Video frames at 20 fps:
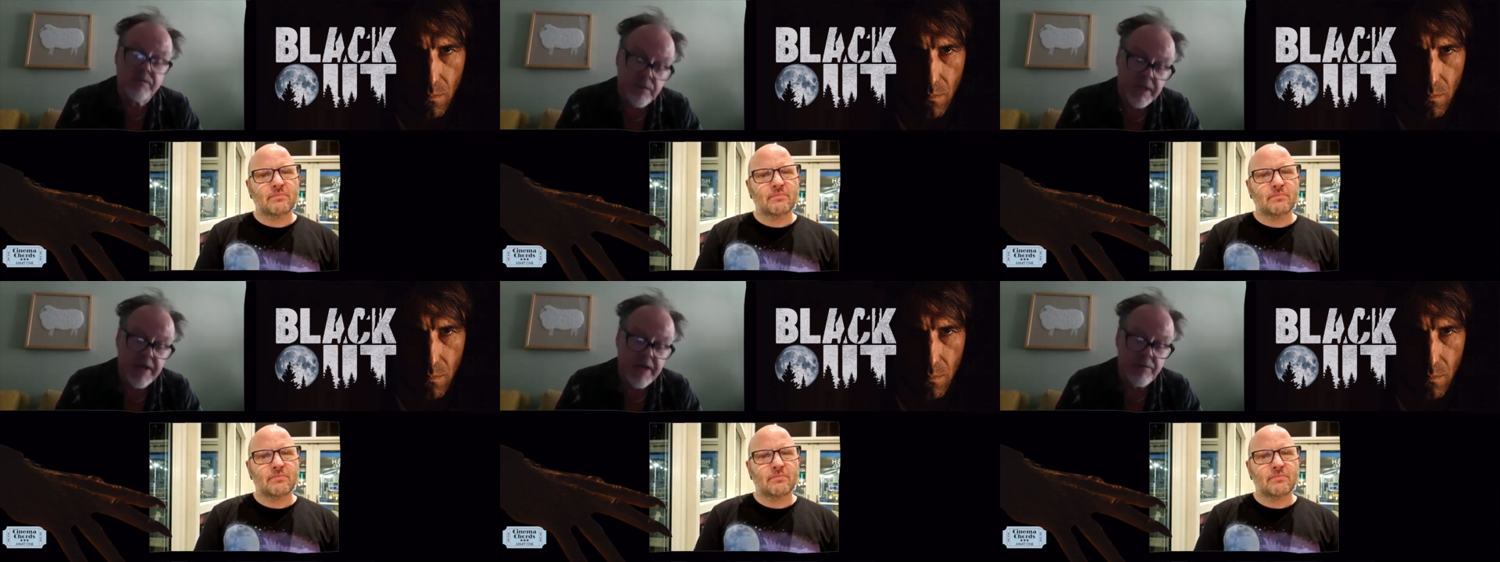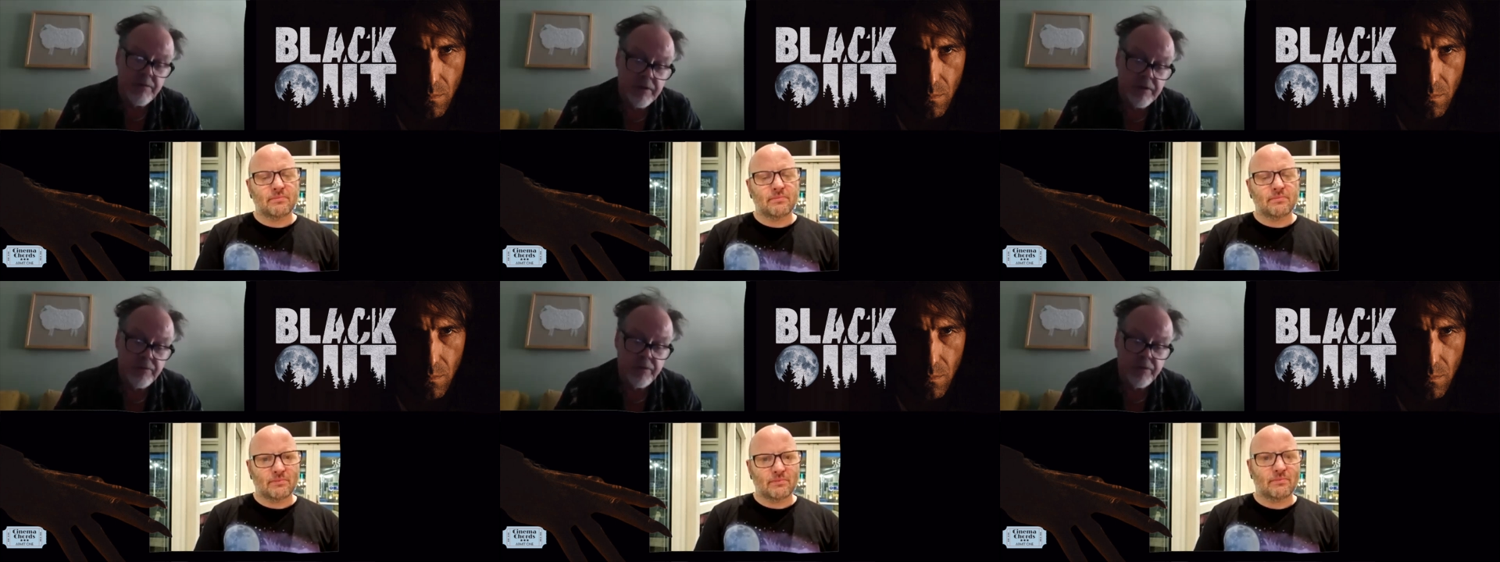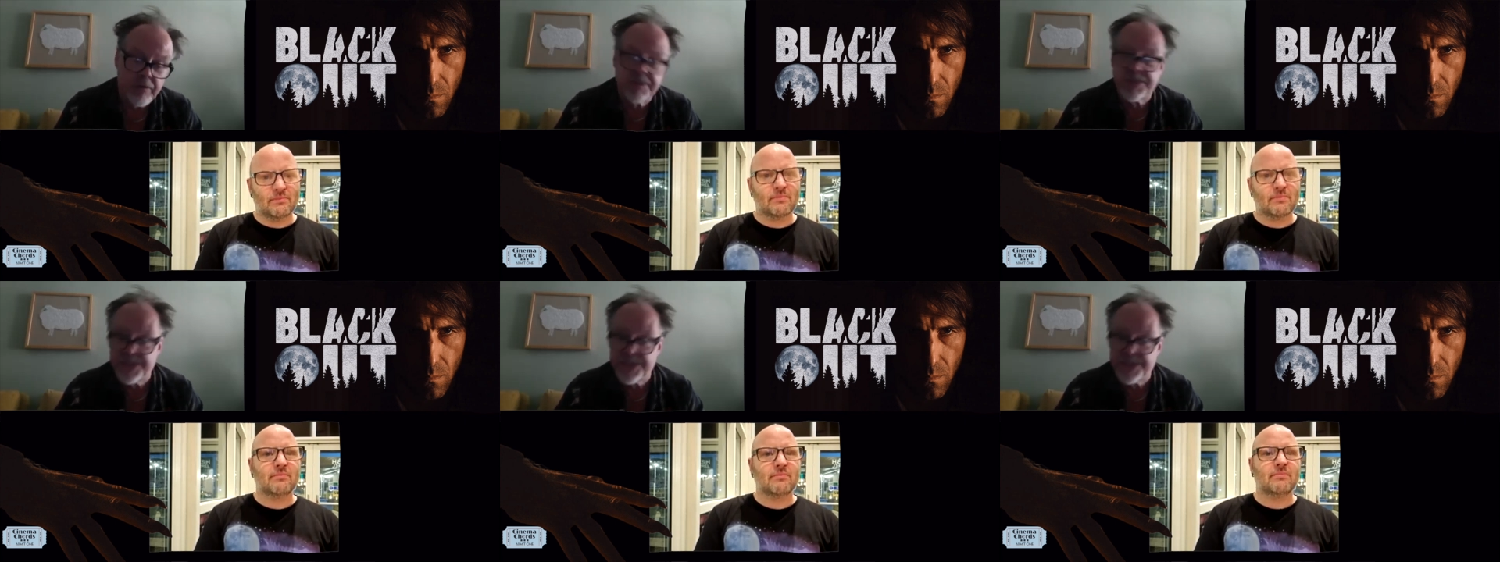Speaker 1: I want to work
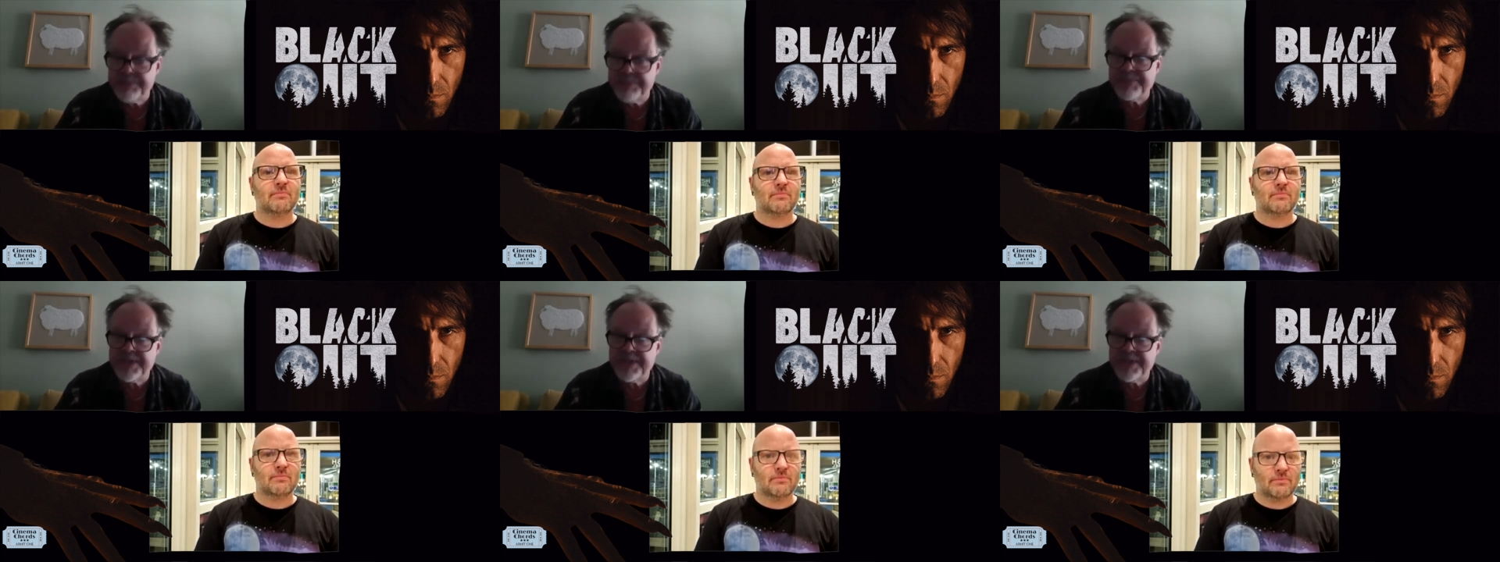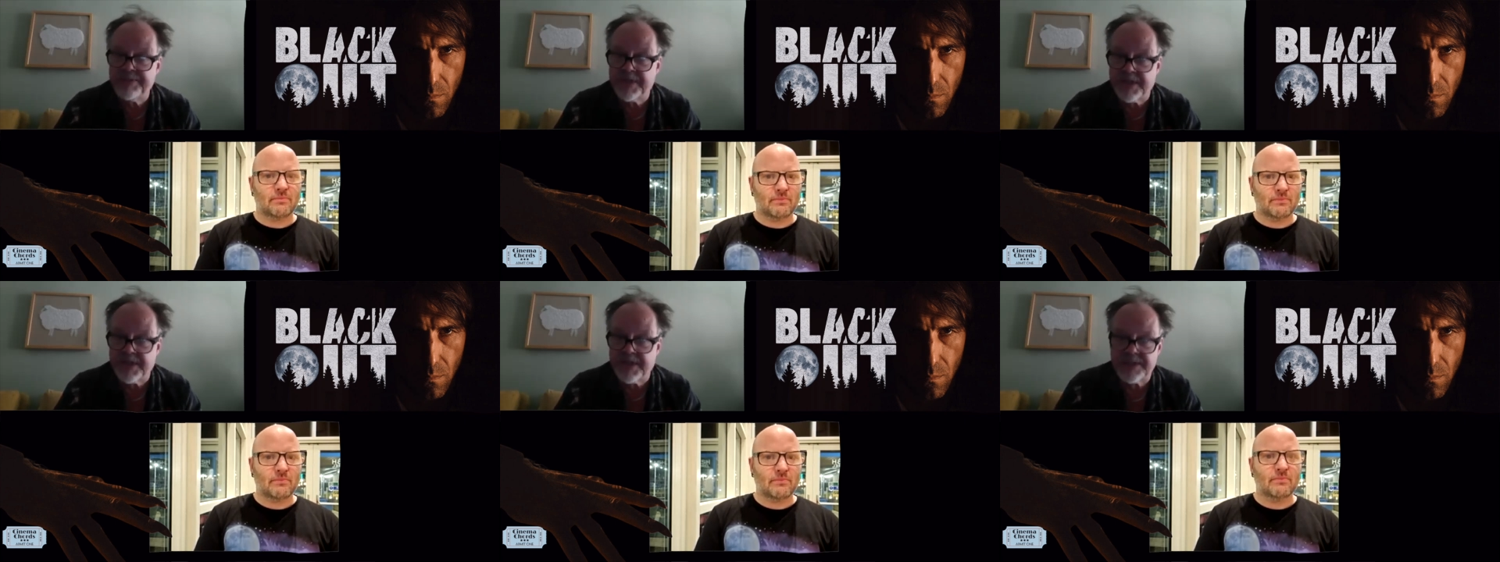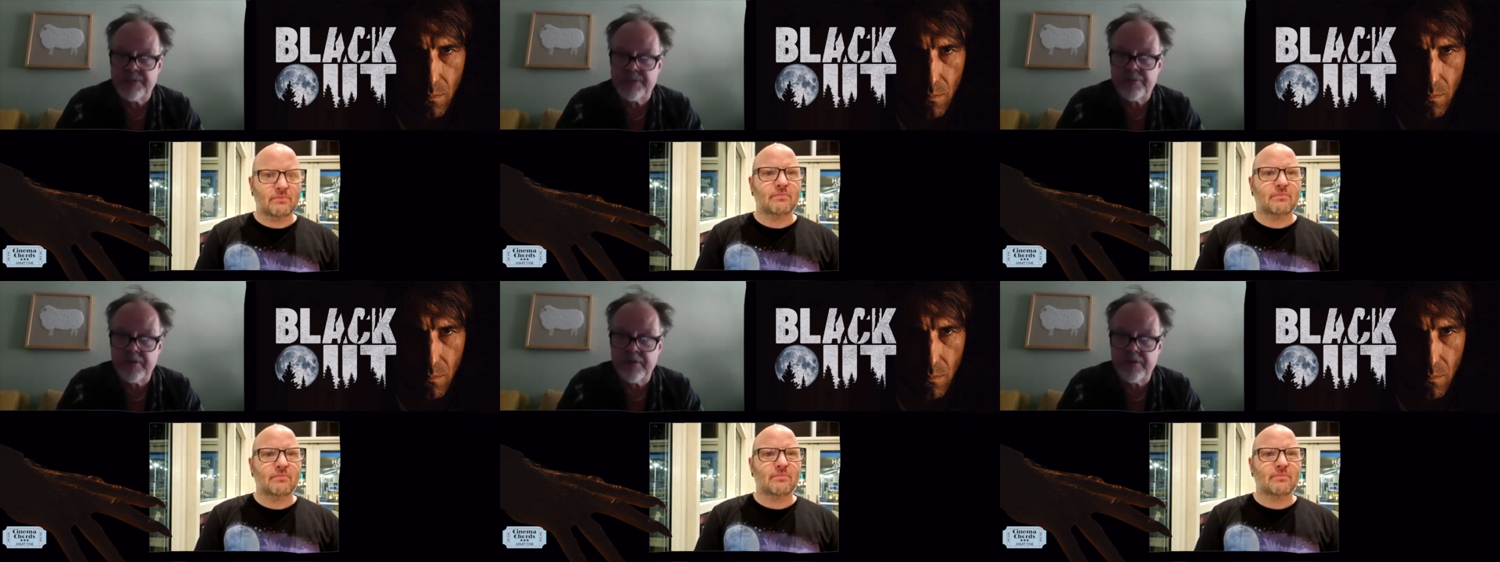cheaply because I want
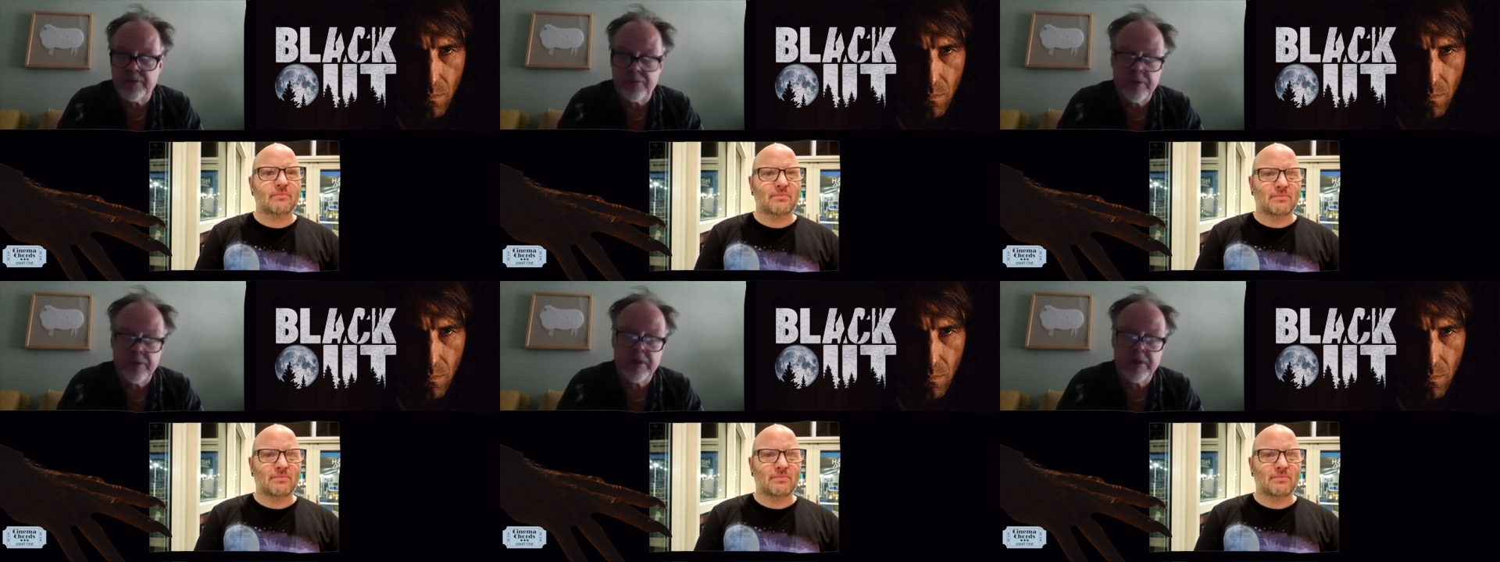to work